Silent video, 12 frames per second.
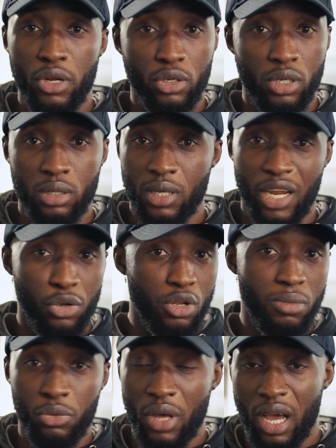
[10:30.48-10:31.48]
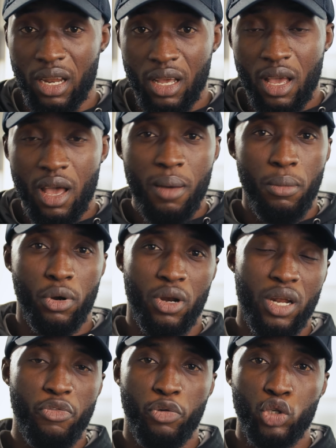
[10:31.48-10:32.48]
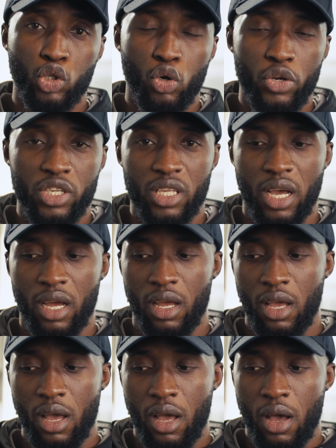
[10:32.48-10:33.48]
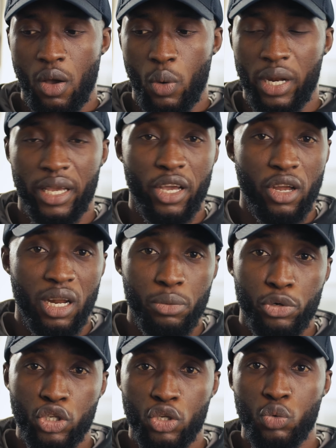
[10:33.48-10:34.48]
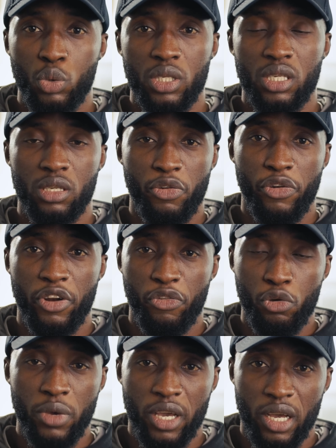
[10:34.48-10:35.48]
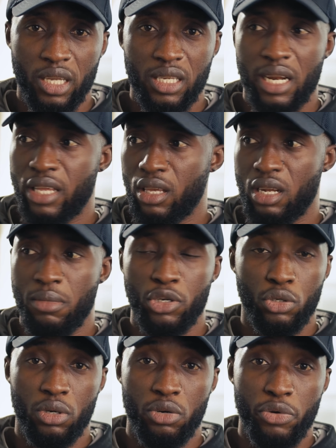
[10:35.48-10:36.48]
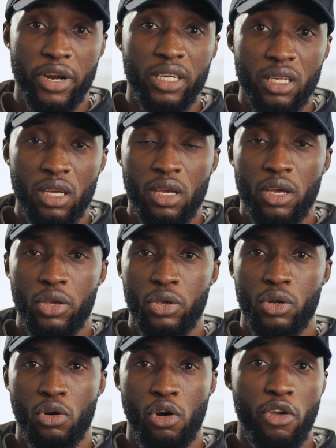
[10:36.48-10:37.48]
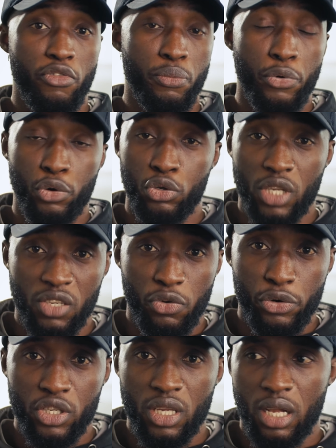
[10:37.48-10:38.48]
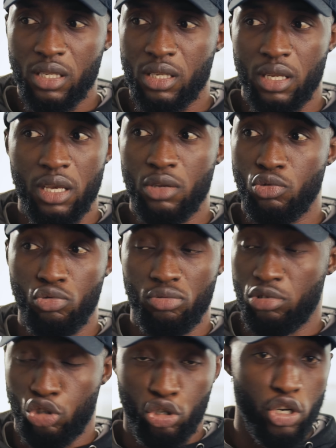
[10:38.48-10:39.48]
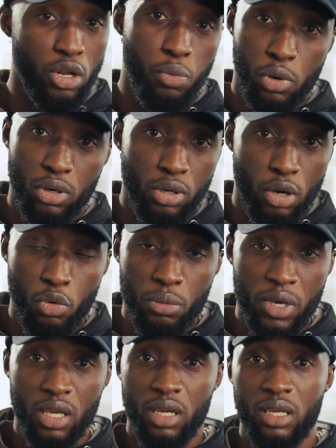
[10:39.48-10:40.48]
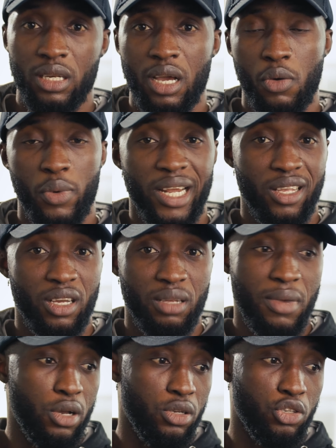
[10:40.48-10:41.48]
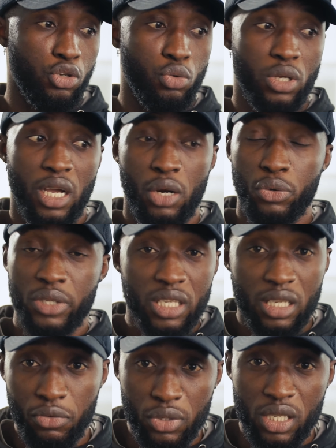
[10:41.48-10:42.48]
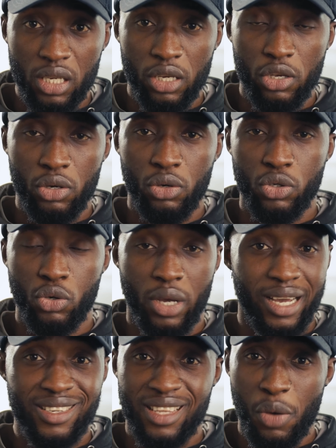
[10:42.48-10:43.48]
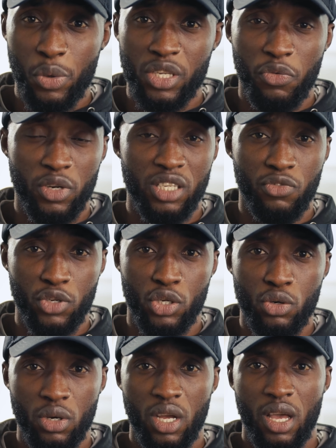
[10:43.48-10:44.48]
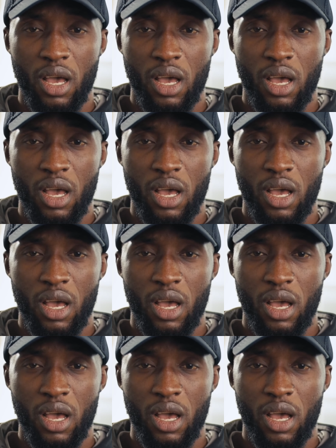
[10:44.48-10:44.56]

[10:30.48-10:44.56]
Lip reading: Pitt or something. I don't know about that, but all I know for sure is that when I get collaborations with different filmmakers and I tell them I shoot on a Red, or even producers, for instance, they straight up want to go with me than when I tell them I shoot with the Canon C70, So guys, that was it for this video.